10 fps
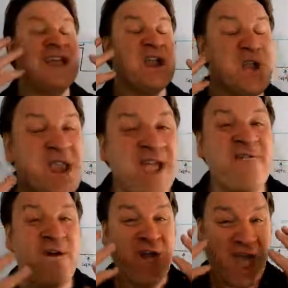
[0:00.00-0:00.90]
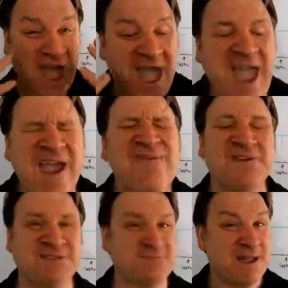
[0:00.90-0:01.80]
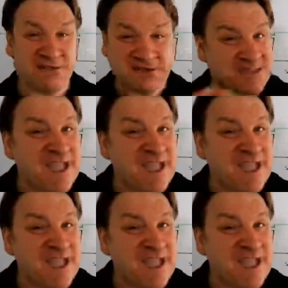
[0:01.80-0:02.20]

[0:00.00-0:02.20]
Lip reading: never, ever smells.